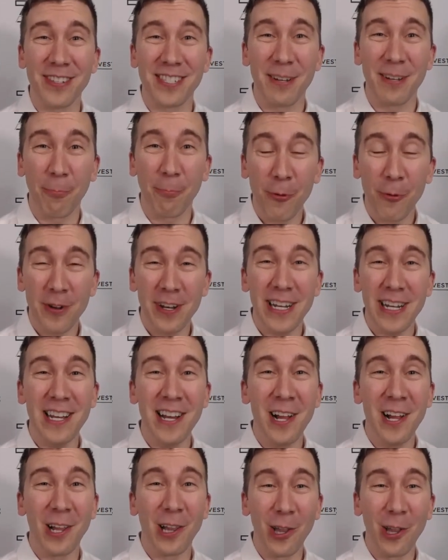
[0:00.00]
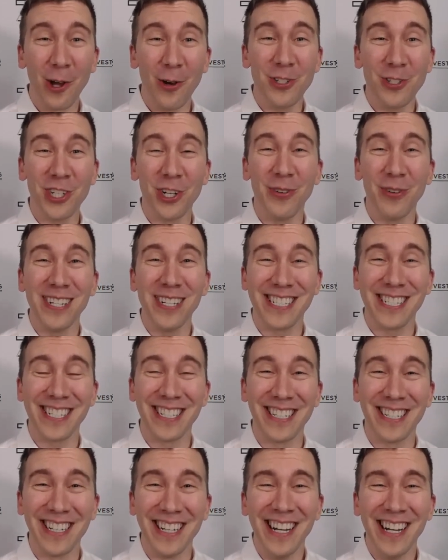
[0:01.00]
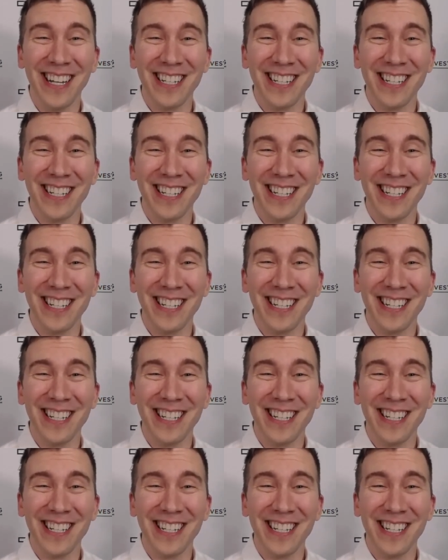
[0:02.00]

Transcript: is a pretty low tuition